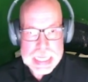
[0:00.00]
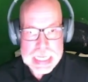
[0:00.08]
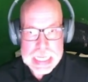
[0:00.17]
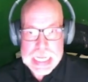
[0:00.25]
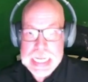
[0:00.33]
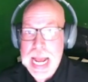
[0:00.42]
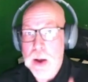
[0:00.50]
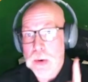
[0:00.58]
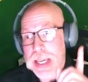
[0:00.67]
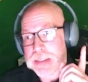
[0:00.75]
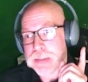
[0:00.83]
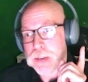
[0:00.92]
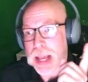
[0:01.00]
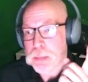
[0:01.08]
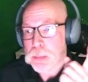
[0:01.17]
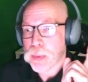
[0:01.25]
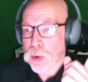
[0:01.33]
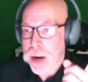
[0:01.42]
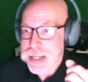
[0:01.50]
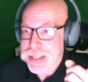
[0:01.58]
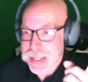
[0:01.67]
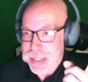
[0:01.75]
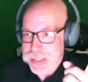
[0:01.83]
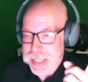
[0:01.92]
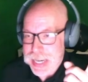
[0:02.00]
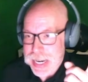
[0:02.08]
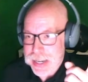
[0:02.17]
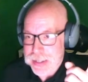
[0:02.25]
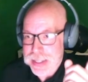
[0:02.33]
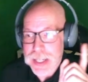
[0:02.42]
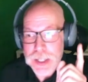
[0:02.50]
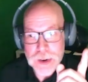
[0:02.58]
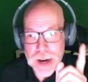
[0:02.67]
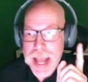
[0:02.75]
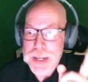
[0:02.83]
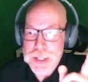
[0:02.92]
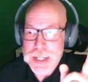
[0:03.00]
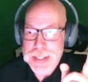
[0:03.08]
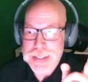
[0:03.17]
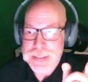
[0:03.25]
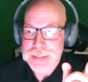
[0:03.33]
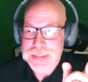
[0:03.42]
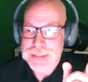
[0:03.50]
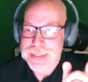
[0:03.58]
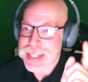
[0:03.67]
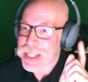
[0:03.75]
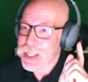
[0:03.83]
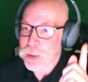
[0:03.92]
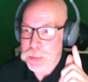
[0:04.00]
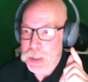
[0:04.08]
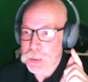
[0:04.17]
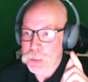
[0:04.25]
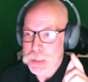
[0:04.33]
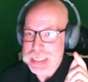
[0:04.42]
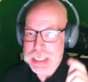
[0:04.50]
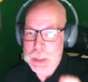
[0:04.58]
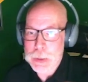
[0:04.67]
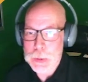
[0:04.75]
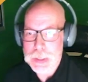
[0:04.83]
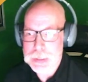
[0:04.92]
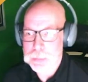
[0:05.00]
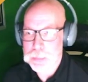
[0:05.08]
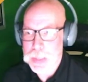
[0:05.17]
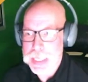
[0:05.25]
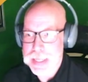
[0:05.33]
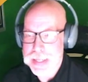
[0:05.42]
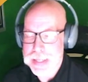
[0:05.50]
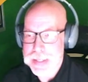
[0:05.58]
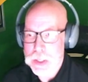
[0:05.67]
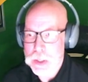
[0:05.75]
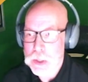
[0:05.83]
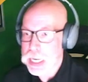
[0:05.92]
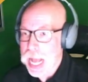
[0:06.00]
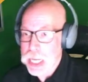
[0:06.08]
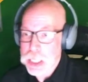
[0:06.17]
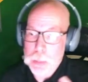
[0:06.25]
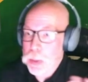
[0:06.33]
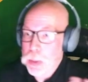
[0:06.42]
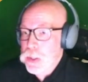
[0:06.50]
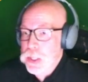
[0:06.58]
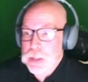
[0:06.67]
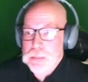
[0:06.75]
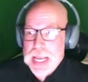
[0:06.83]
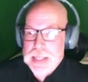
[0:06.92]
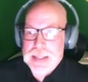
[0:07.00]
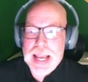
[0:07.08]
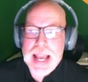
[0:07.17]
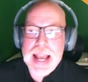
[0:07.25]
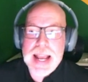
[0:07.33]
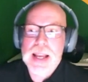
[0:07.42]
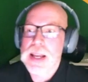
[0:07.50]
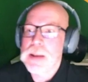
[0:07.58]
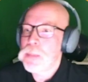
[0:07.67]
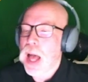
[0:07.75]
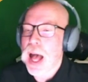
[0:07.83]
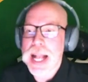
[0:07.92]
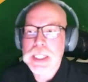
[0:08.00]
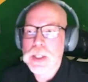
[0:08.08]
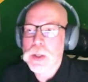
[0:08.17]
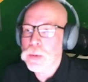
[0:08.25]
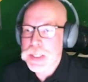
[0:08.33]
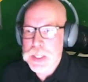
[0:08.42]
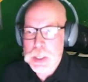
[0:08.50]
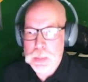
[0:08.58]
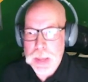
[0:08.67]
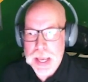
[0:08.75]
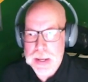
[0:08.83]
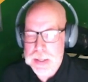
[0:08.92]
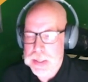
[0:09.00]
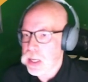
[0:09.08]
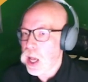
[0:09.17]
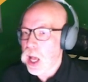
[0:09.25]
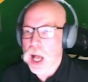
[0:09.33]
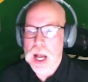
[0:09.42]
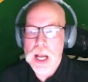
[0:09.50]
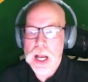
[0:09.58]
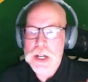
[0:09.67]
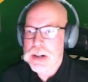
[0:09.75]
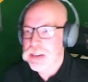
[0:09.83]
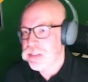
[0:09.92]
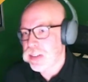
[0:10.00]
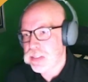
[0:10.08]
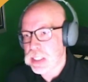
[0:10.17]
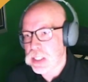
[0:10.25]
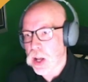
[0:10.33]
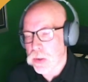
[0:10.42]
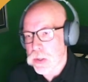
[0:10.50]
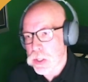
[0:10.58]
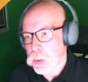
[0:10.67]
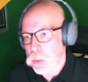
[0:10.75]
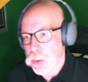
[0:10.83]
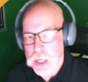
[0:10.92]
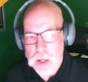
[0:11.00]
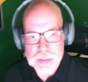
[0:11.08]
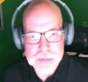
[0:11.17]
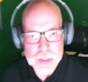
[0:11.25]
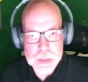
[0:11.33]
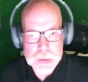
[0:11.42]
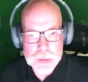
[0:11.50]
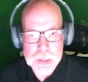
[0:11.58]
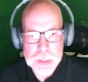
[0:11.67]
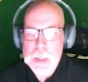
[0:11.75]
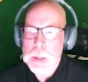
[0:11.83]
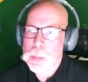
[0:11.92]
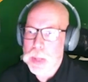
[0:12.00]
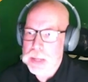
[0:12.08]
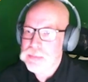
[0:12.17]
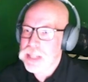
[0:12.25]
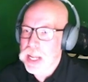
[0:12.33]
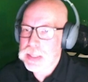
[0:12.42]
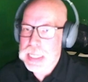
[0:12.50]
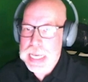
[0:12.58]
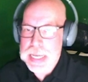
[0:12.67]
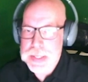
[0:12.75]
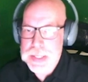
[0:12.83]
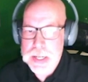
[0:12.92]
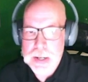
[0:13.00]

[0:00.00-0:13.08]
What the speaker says: Now, if you had pricing data in your engine, this would be really cool because you could actually, a person may say, I can only spend $150 a week on food, but not the case here.